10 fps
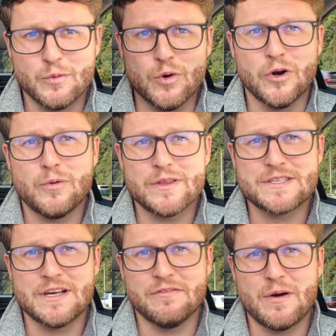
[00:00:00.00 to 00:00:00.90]
work with a
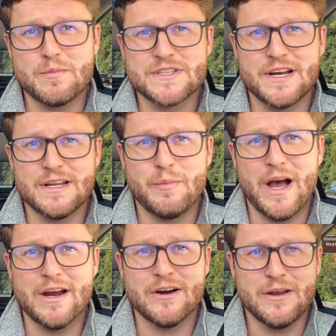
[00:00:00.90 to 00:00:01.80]
self-represented
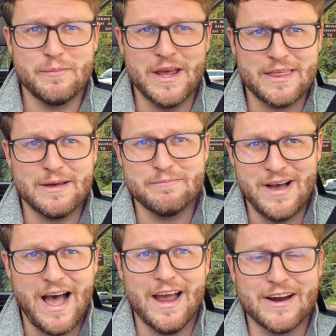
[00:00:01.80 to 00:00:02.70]
buyer and make them
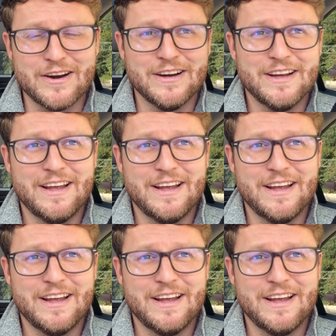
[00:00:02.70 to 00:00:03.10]
hire